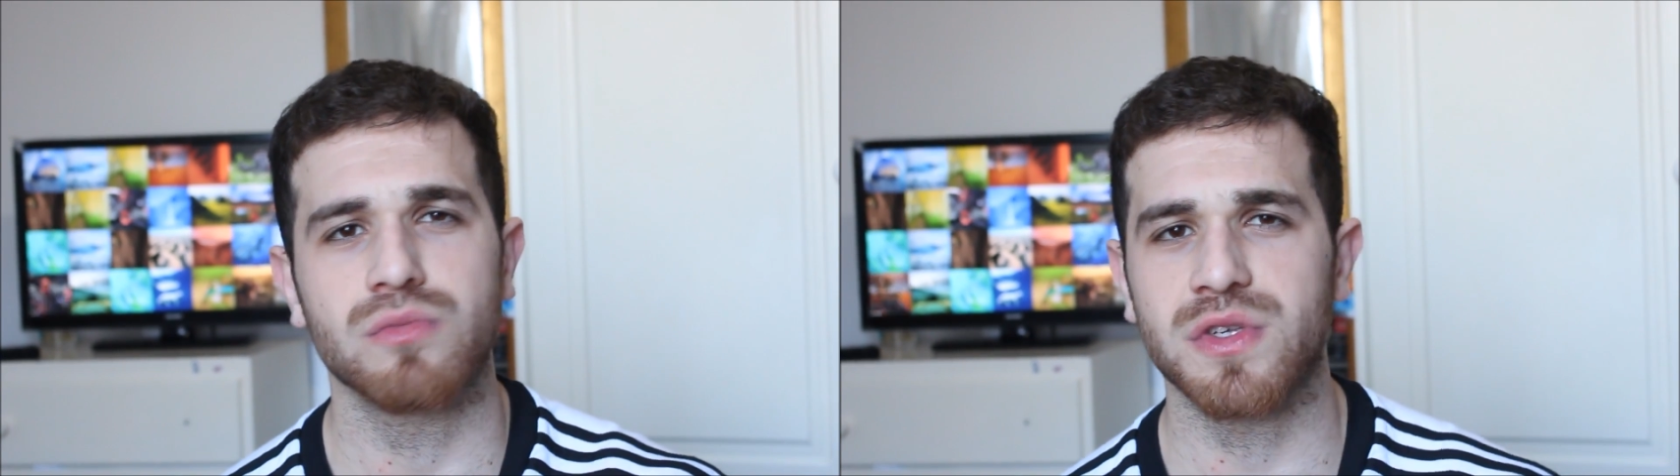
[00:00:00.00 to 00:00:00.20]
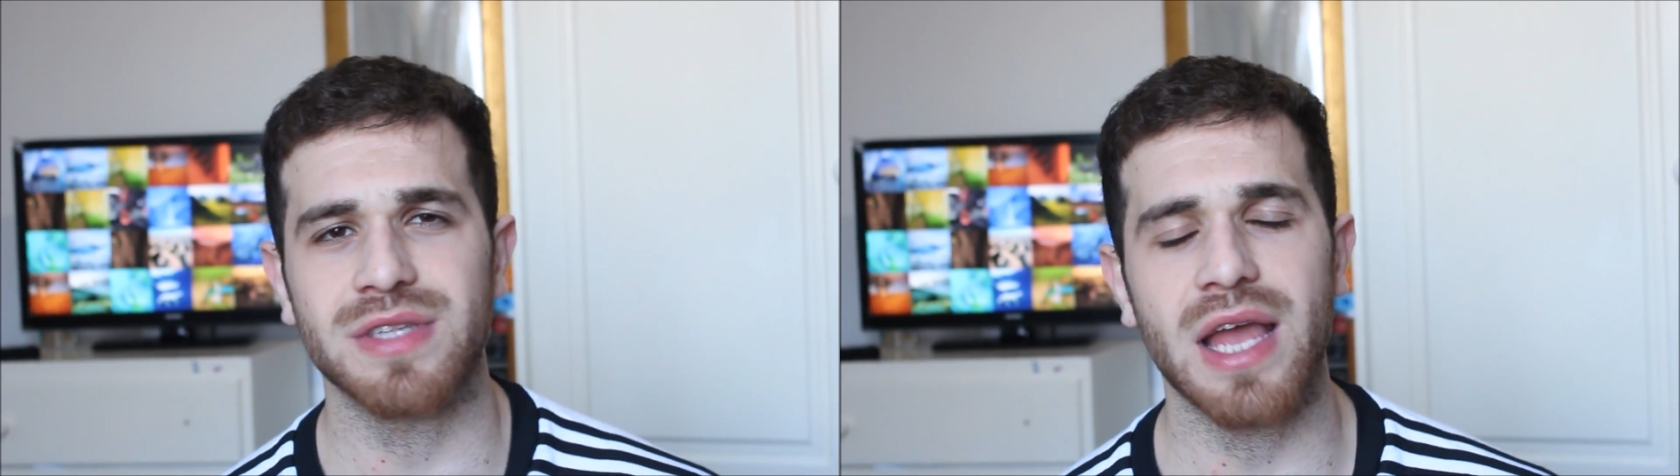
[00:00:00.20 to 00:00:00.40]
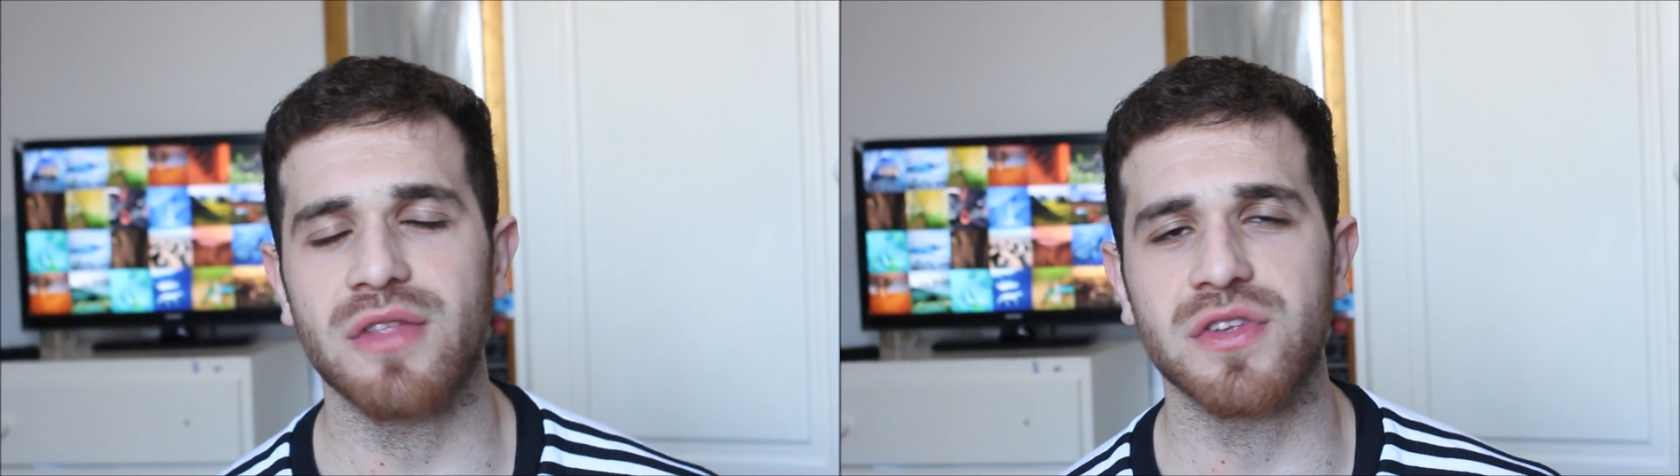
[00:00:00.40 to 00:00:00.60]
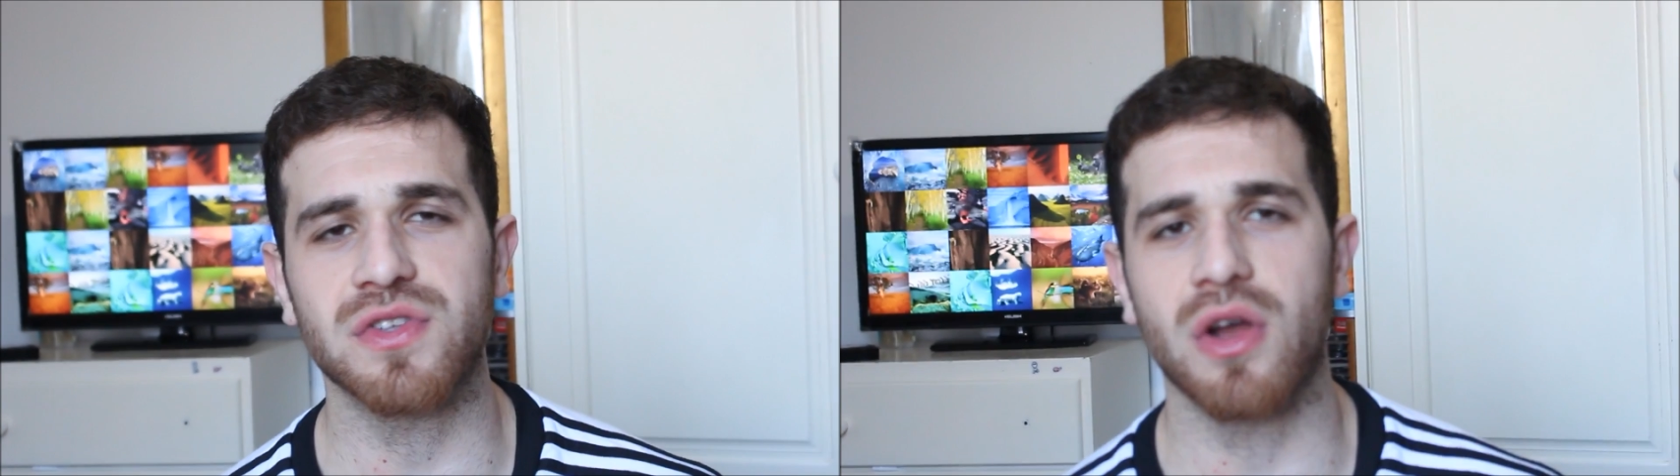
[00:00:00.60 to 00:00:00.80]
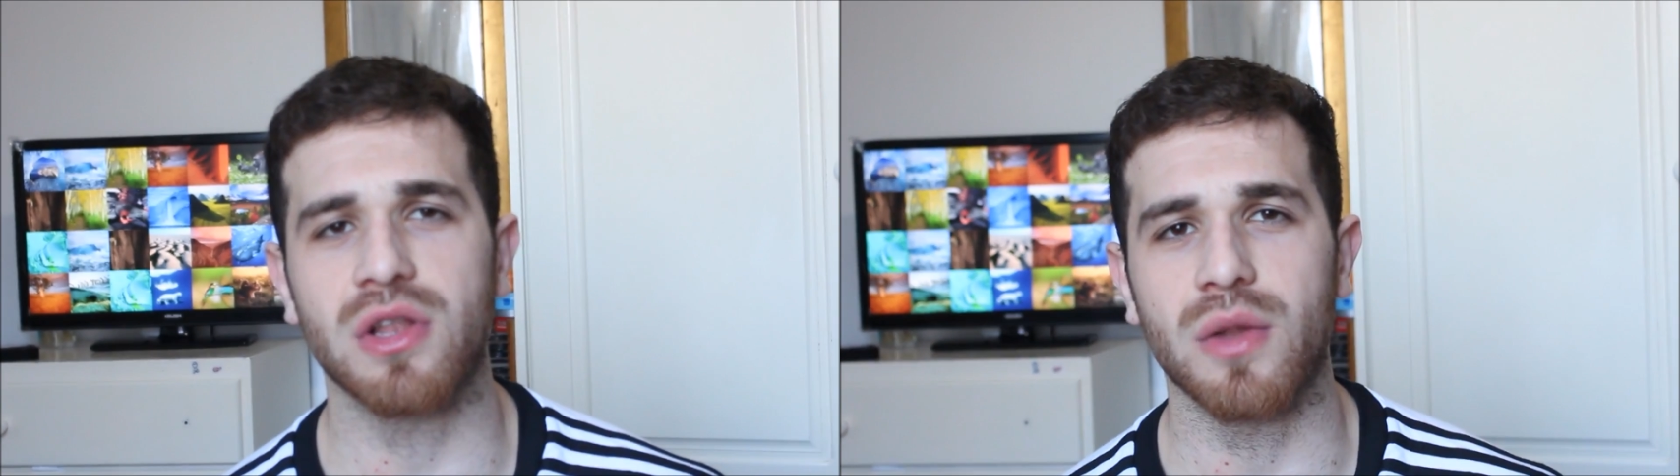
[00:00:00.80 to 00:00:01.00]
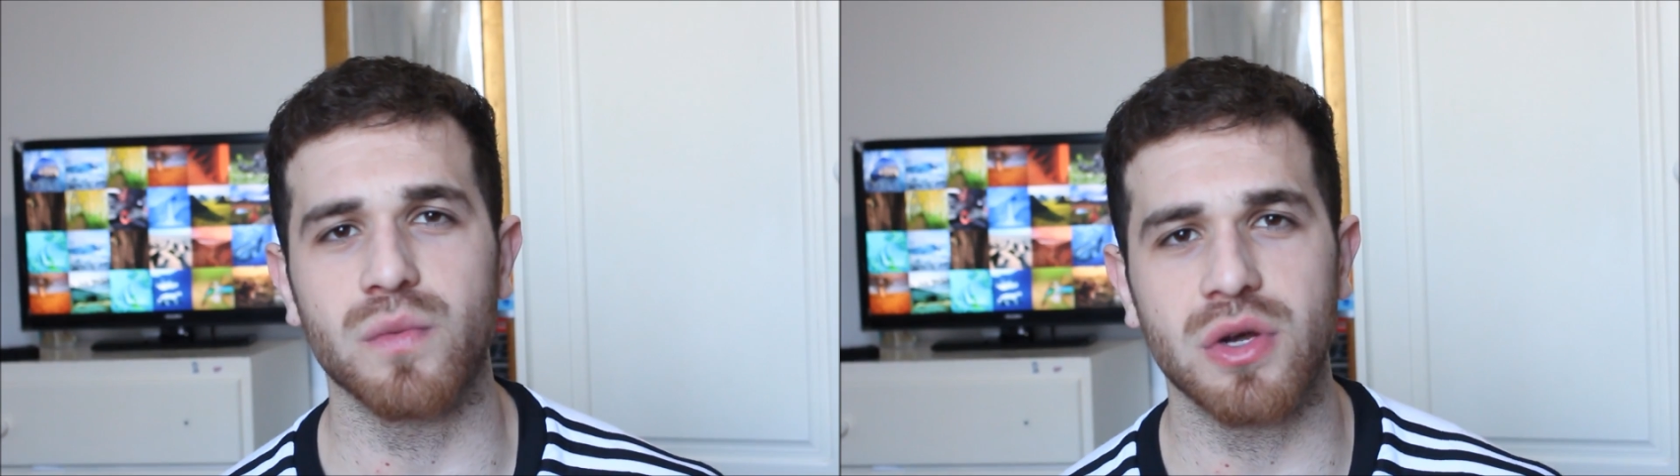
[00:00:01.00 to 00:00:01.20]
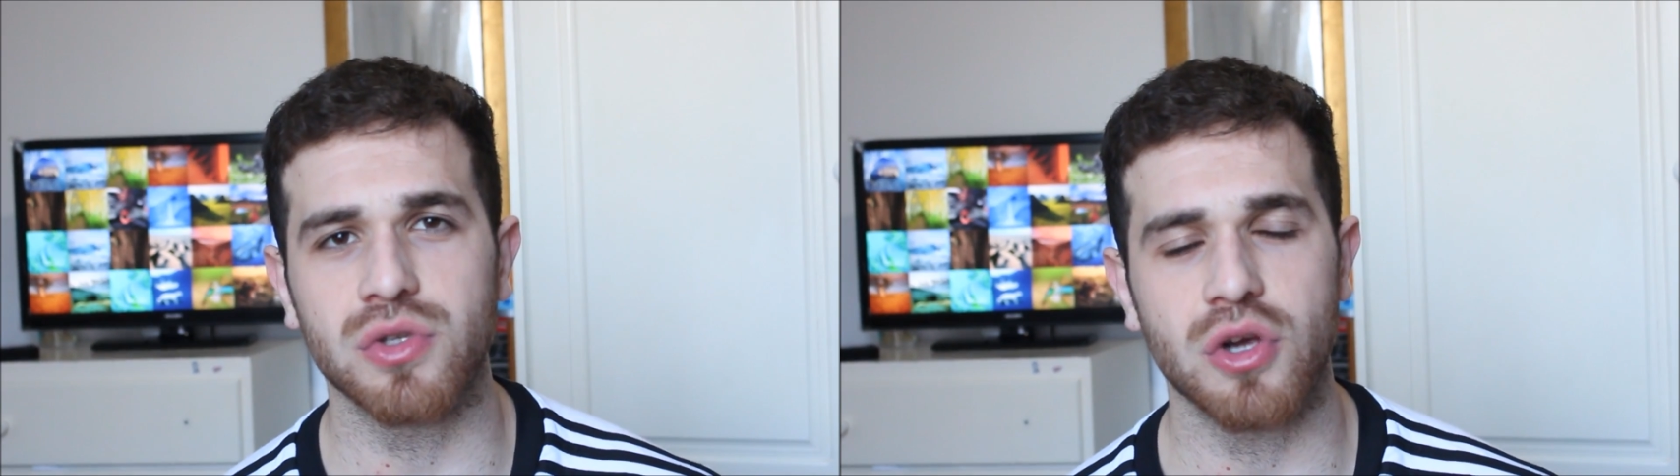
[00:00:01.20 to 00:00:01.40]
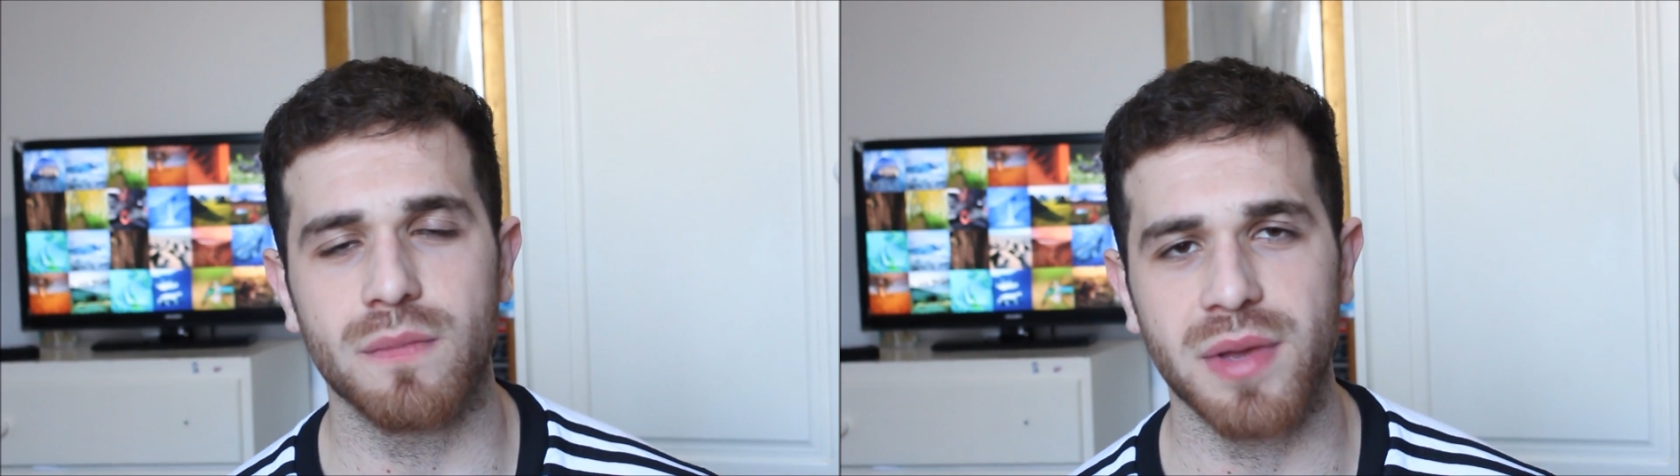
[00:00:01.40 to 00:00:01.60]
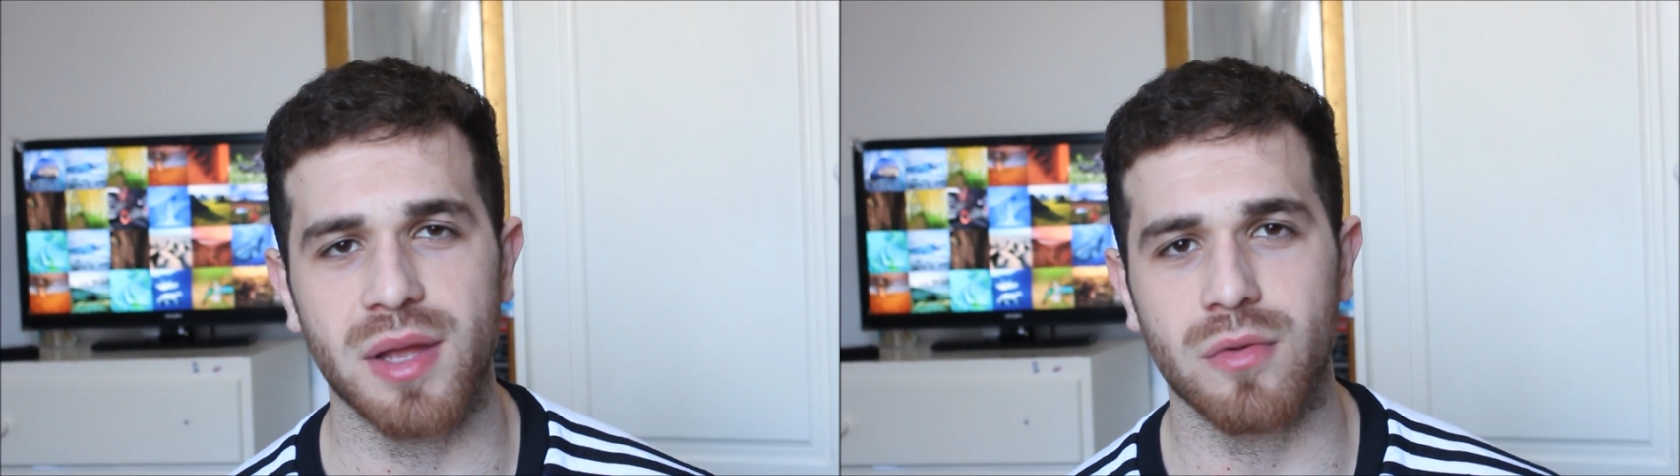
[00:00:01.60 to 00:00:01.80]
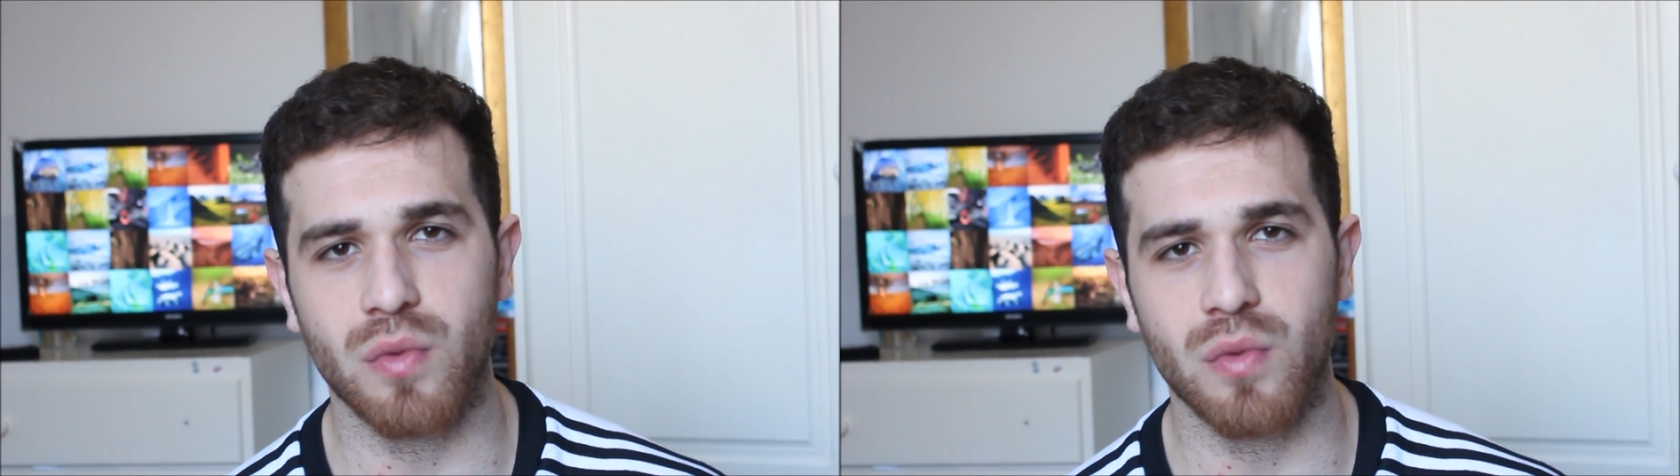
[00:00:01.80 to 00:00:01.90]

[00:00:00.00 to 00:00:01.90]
we stay on the sideline. We don't jump in.